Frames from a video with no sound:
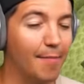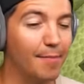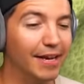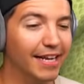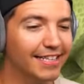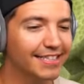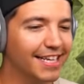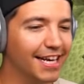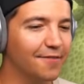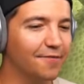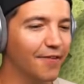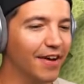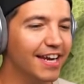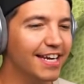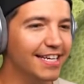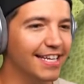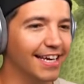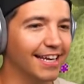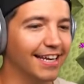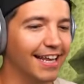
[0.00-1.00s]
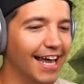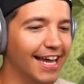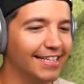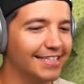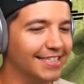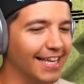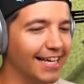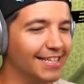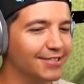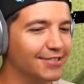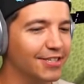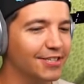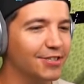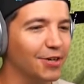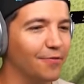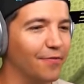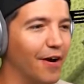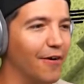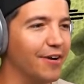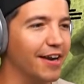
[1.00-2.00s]
I mean, it's convenient. It's, it's just
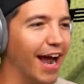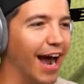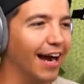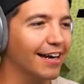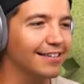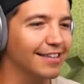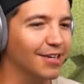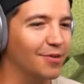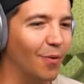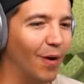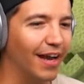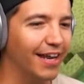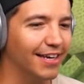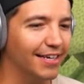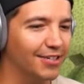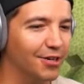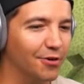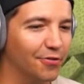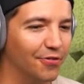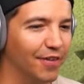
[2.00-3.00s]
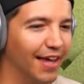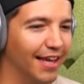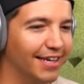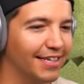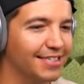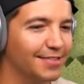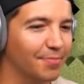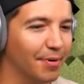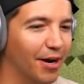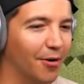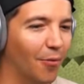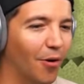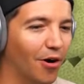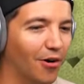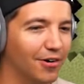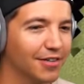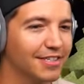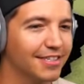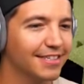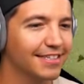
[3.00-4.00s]
a very ugly way to do things, but it
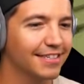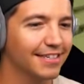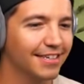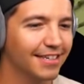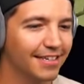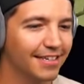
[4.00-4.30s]
works.